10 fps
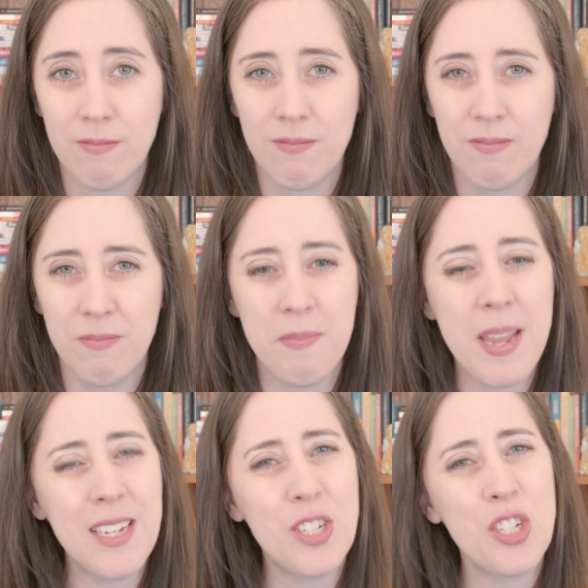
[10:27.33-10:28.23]

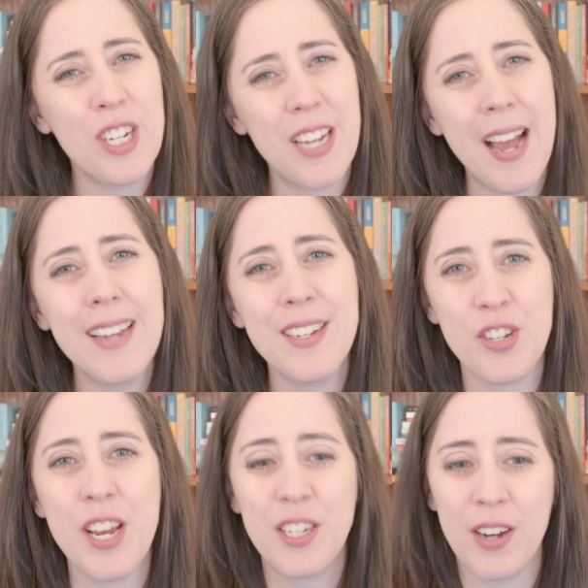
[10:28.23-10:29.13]
makes you kind of
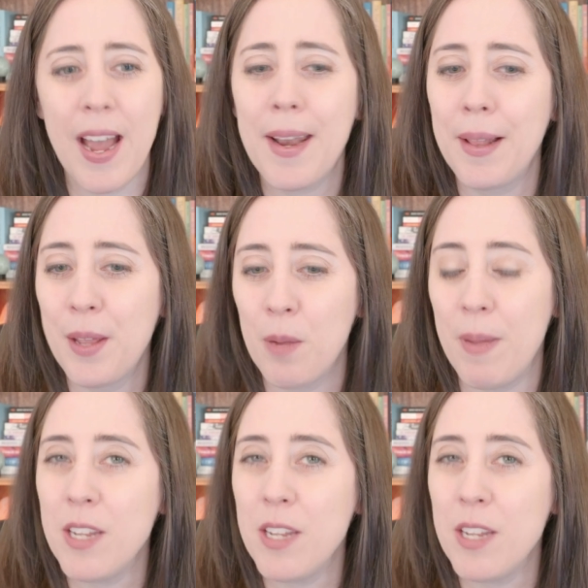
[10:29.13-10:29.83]
shake your head a little bit.